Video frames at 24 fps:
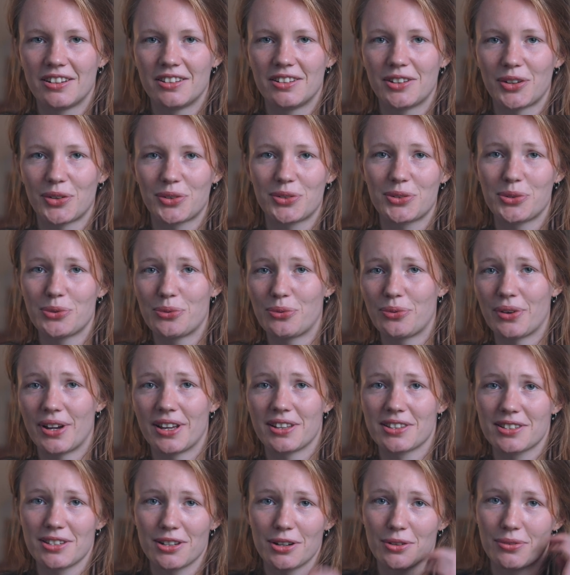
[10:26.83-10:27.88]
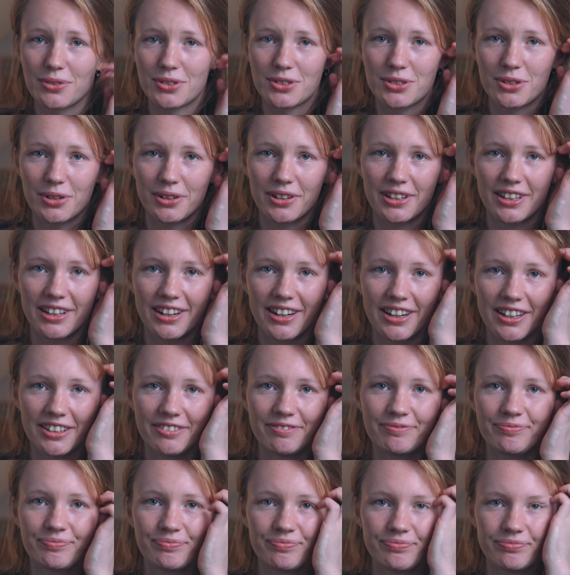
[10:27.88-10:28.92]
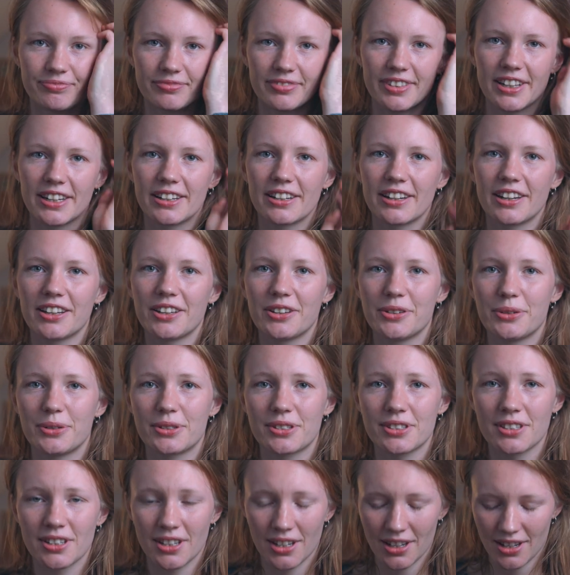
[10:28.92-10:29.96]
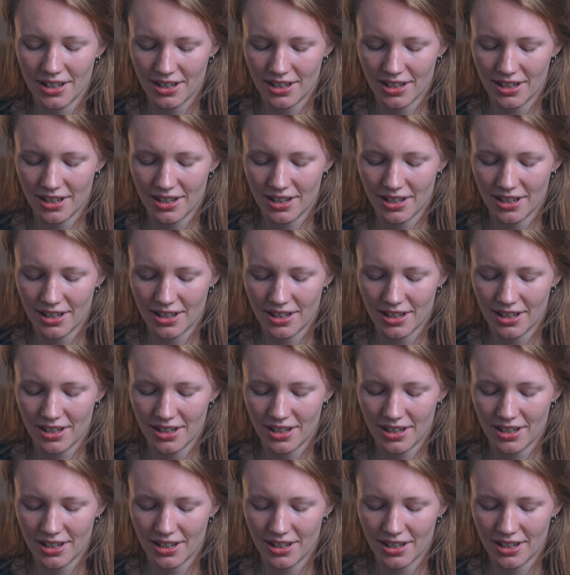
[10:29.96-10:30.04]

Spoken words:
not too fancy of a sock yarn that I use.